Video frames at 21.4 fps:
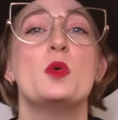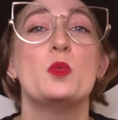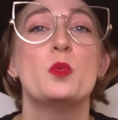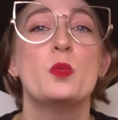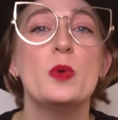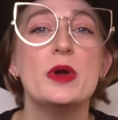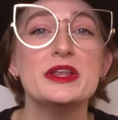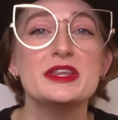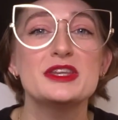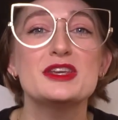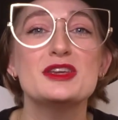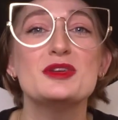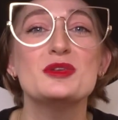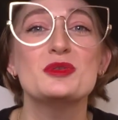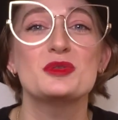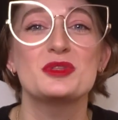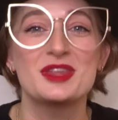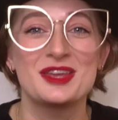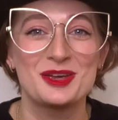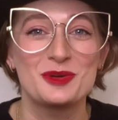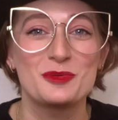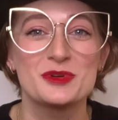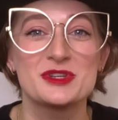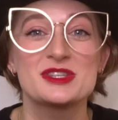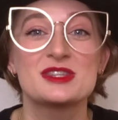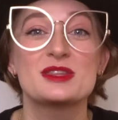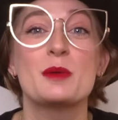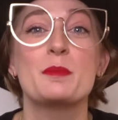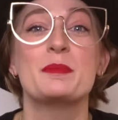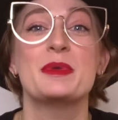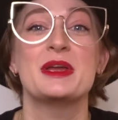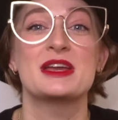What do you think was
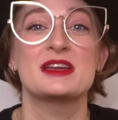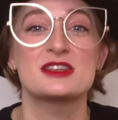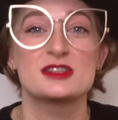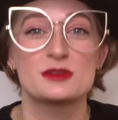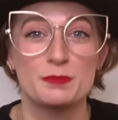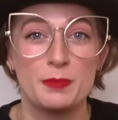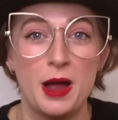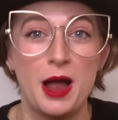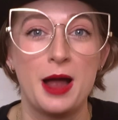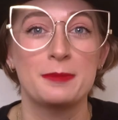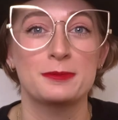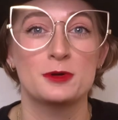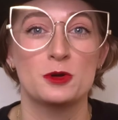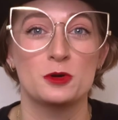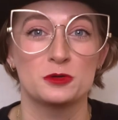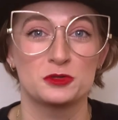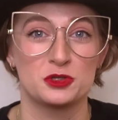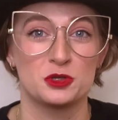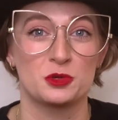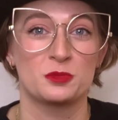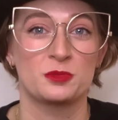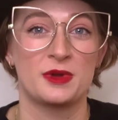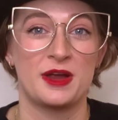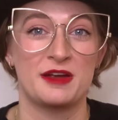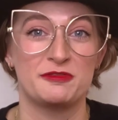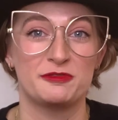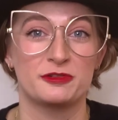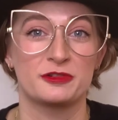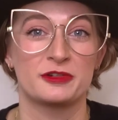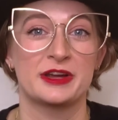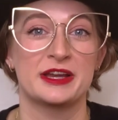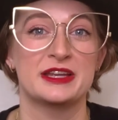the biggest pop culture
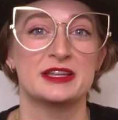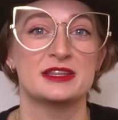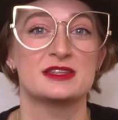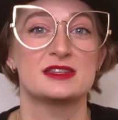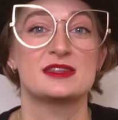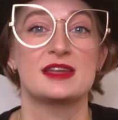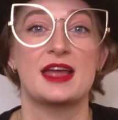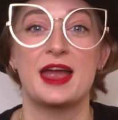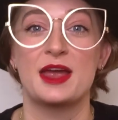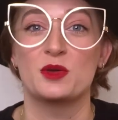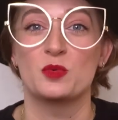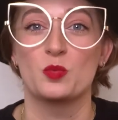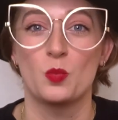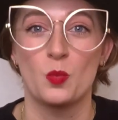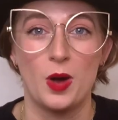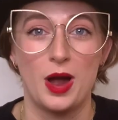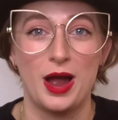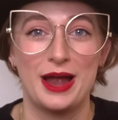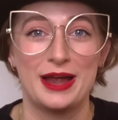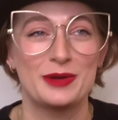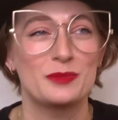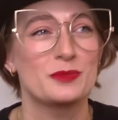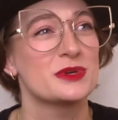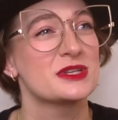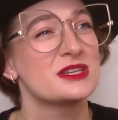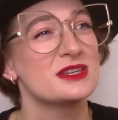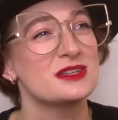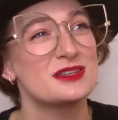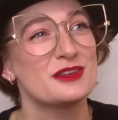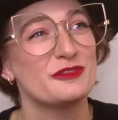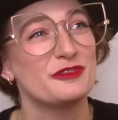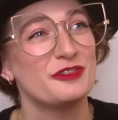reference and why? Was
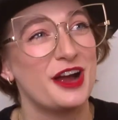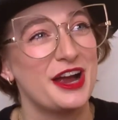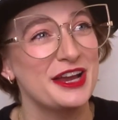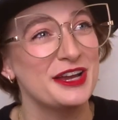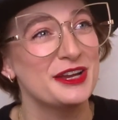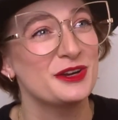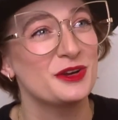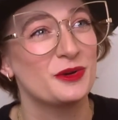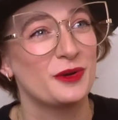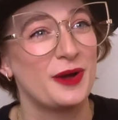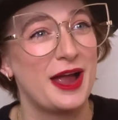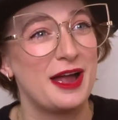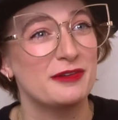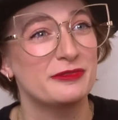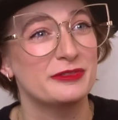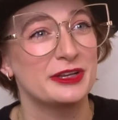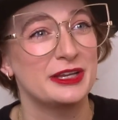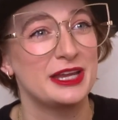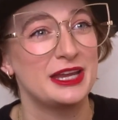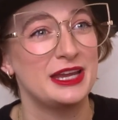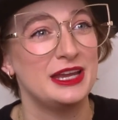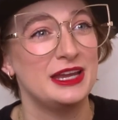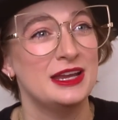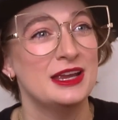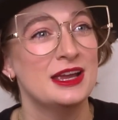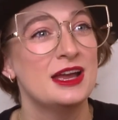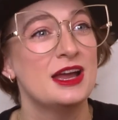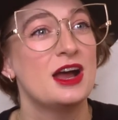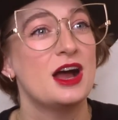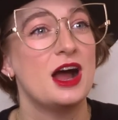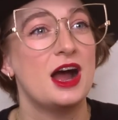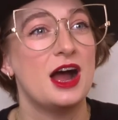it Defying Gravity?
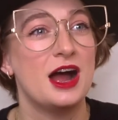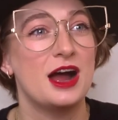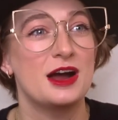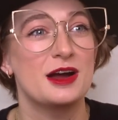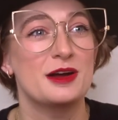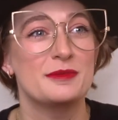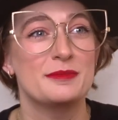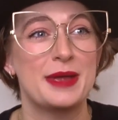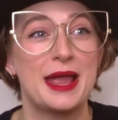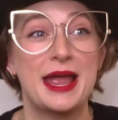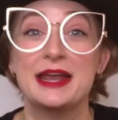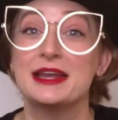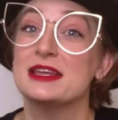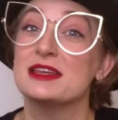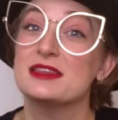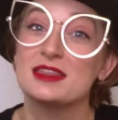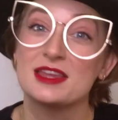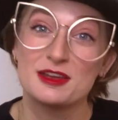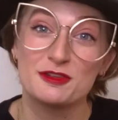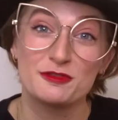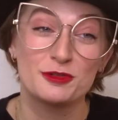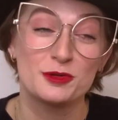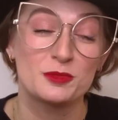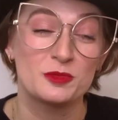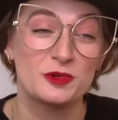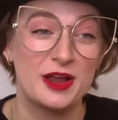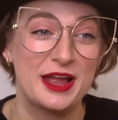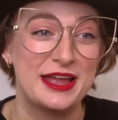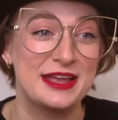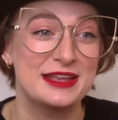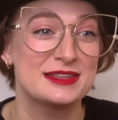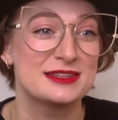Anything from
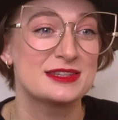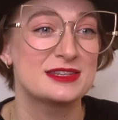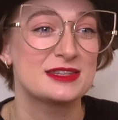Rent?